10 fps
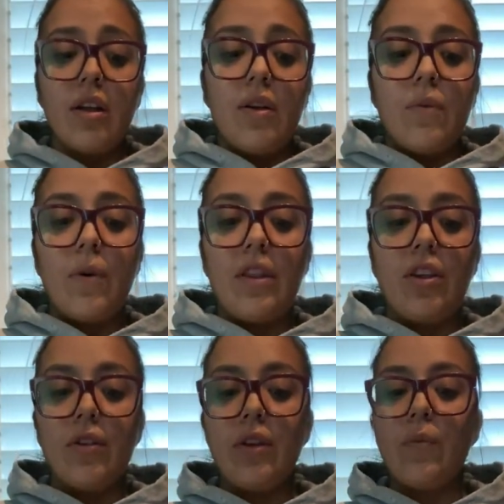1, the
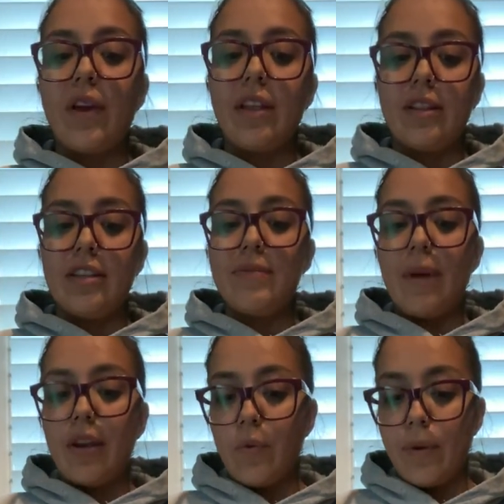only way that these
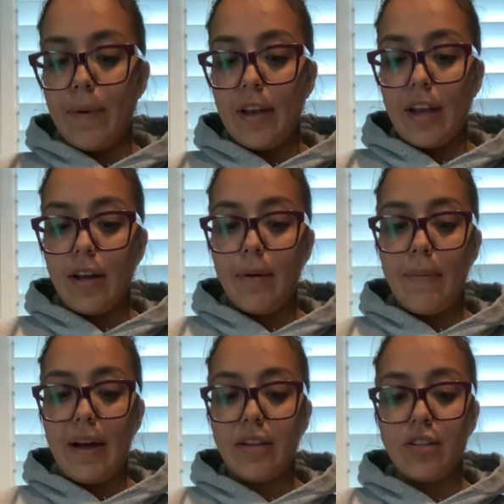men and women can come
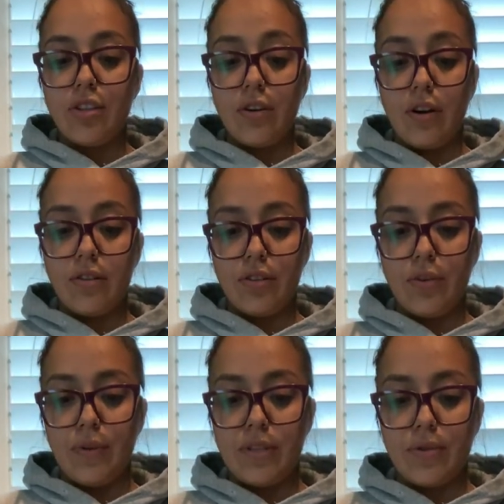back onto
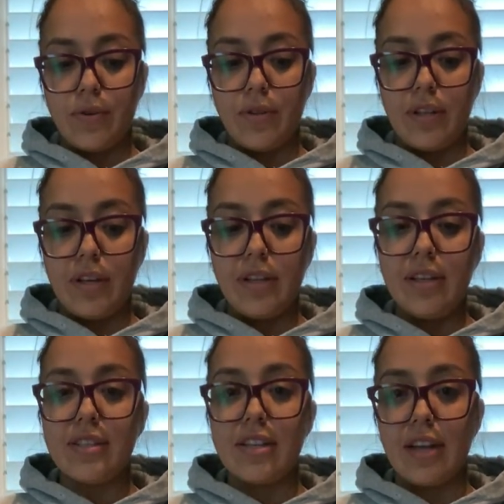U.S. soil legally
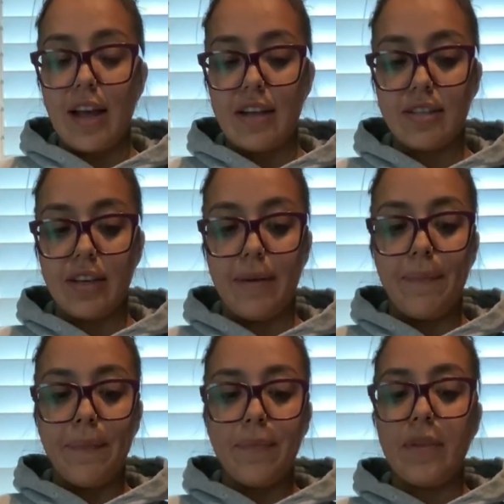is in a casket.
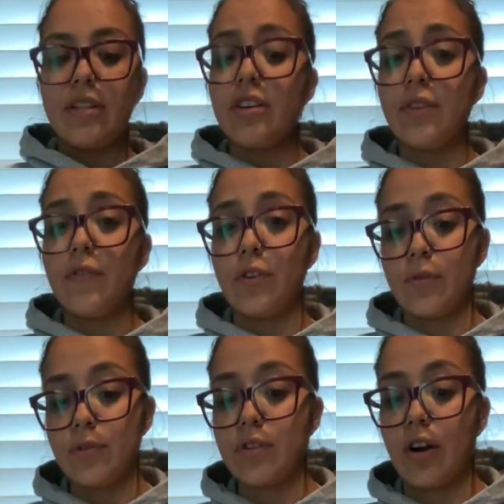Military
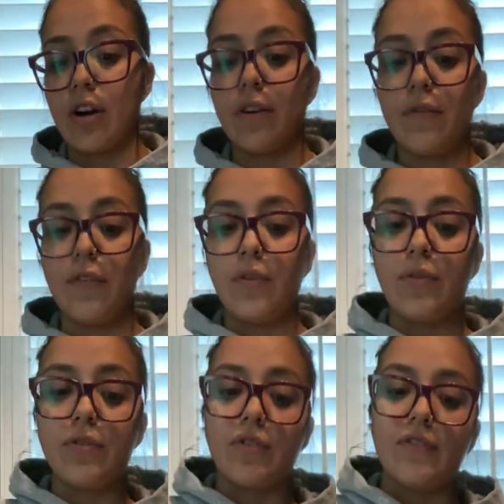funerals are funeral
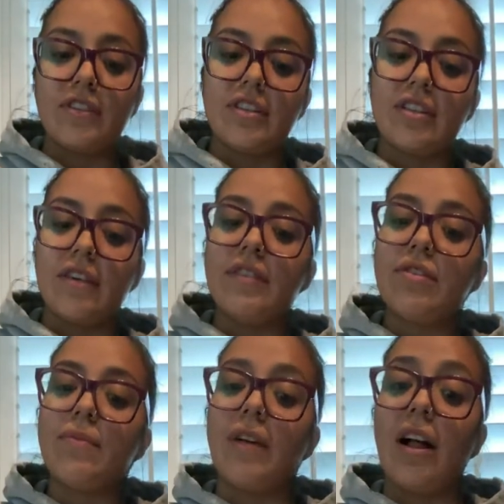services given
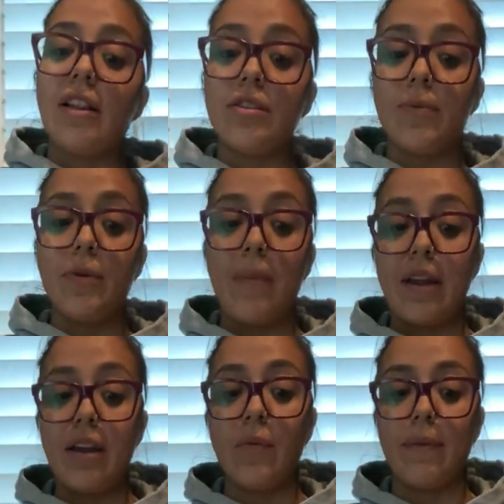to eligible men
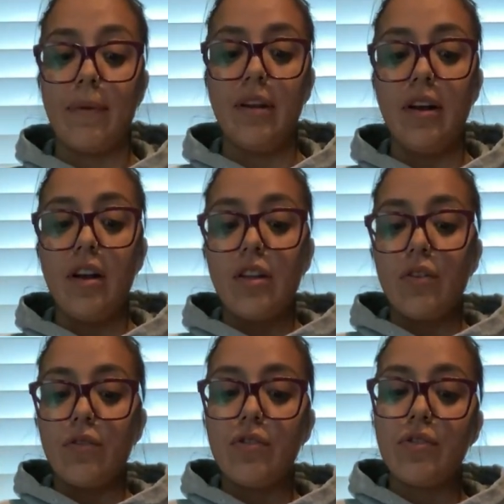and women,
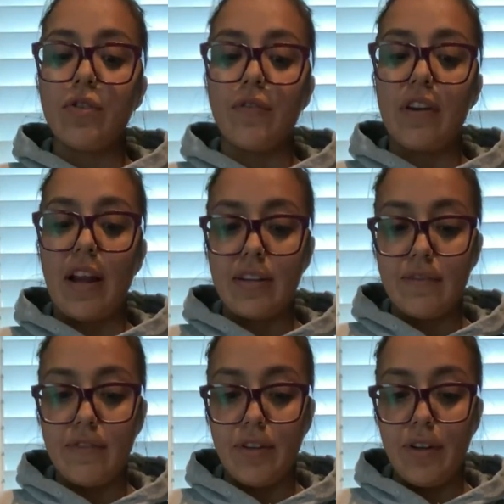those who served in active
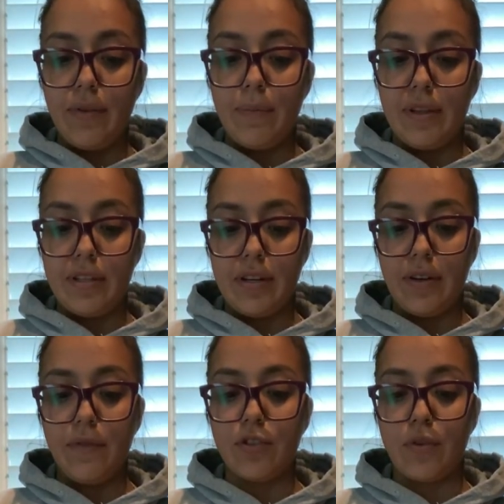duty military
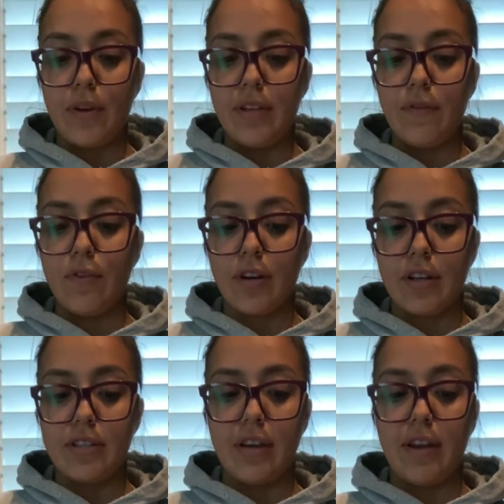for 24
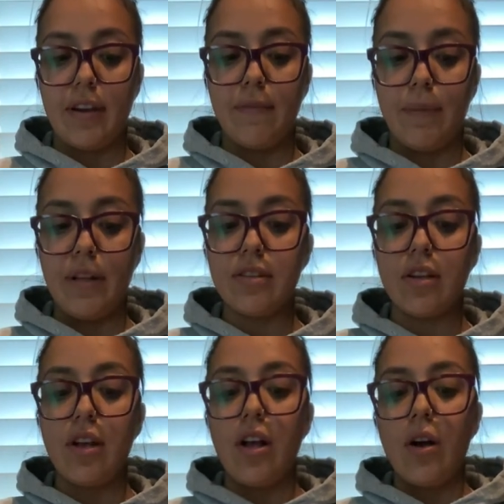consecutive months
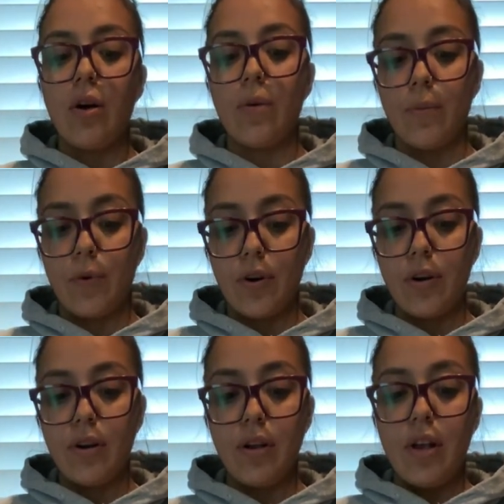or more